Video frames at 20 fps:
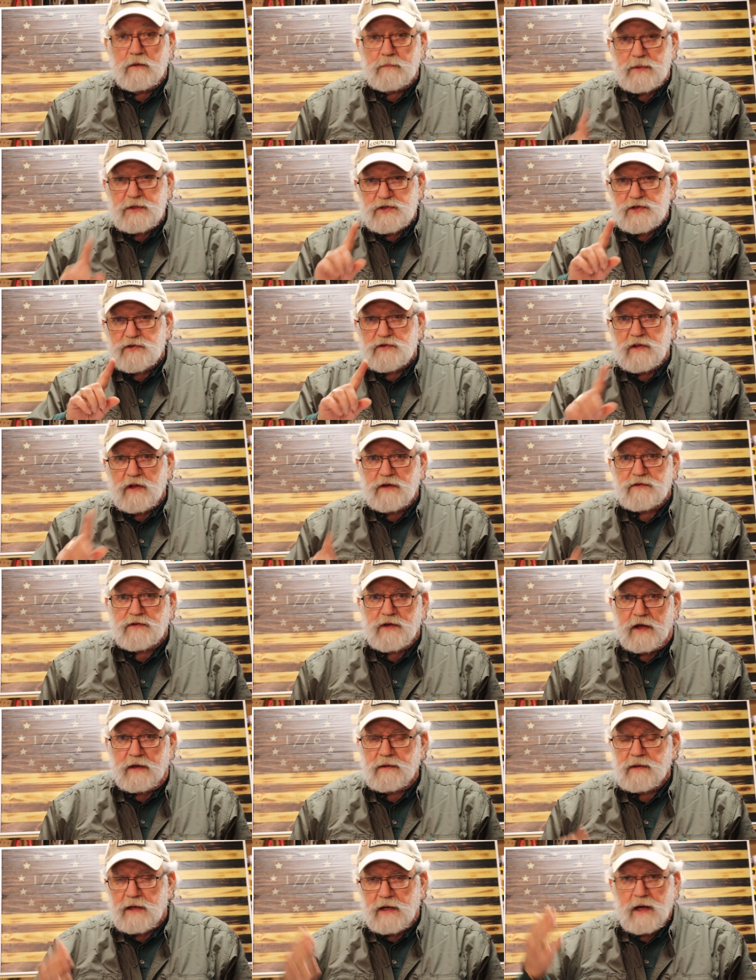but just
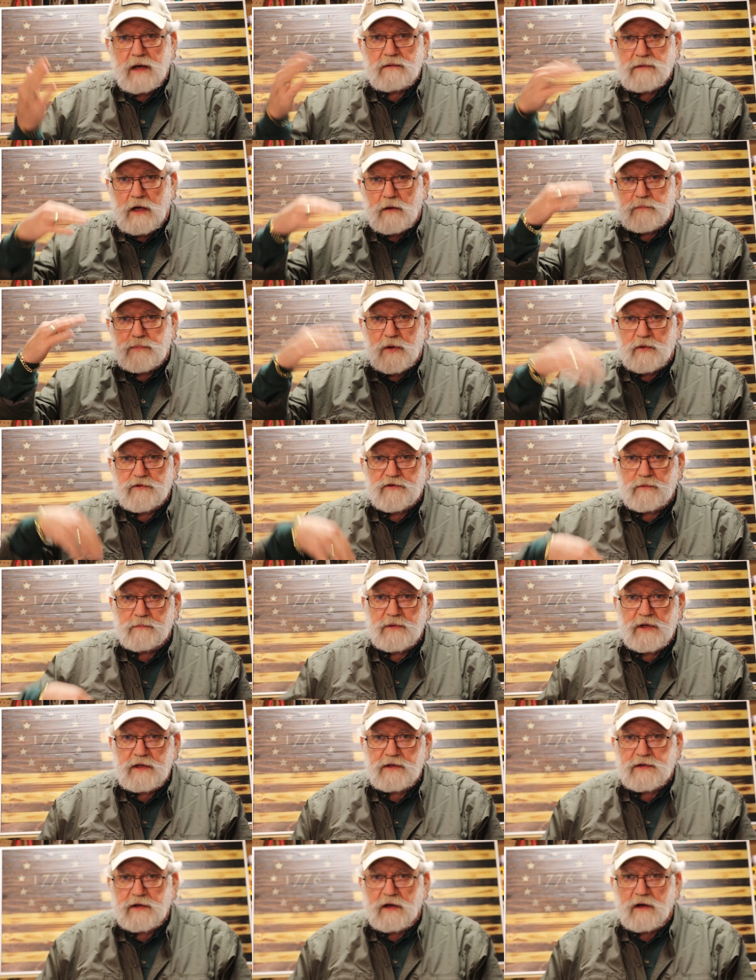listen, and I'll, I'll post some
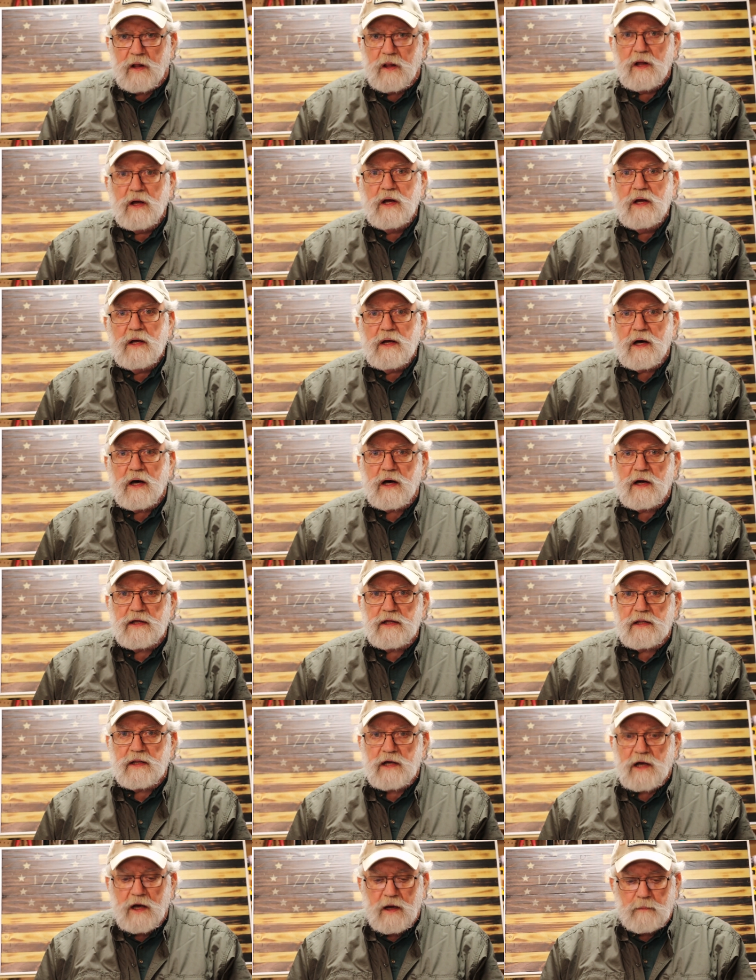detail uh, in
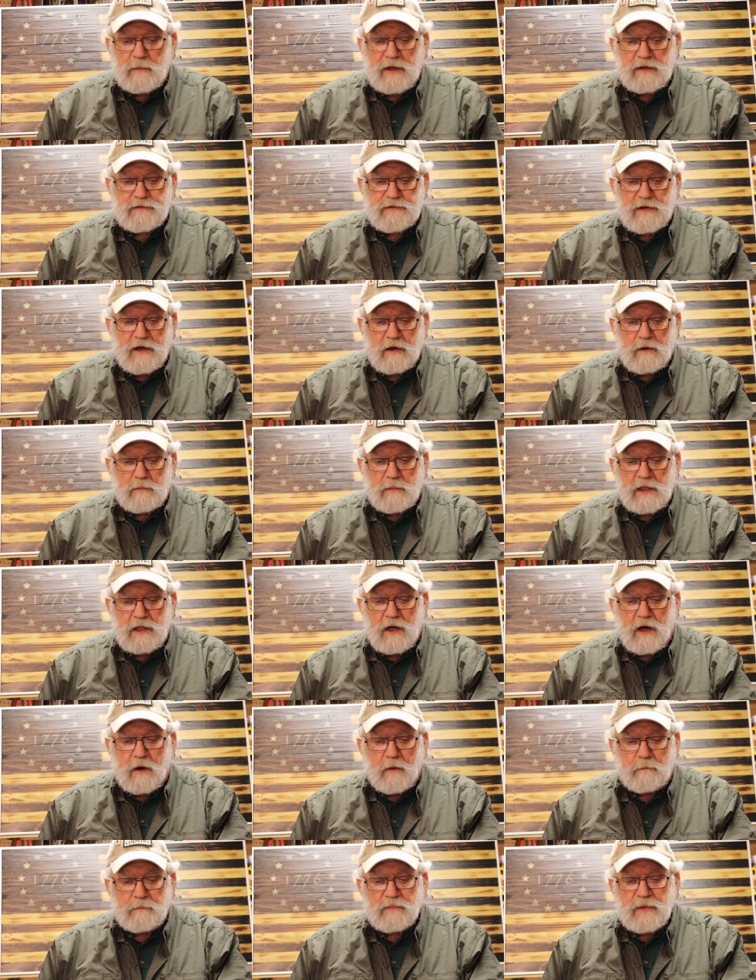the comments down
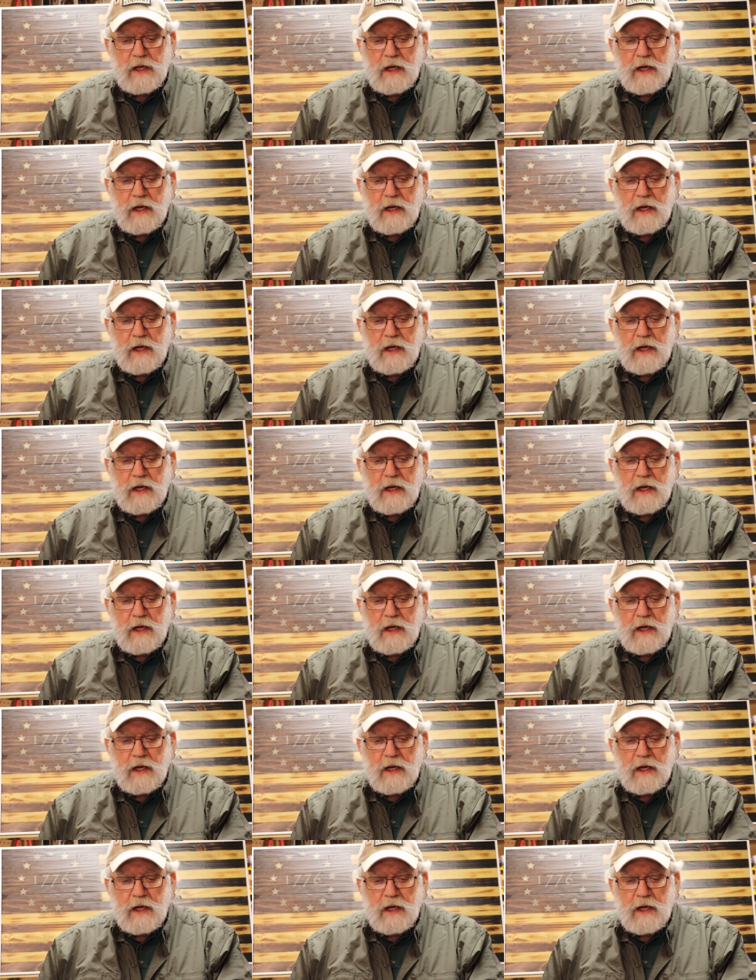below.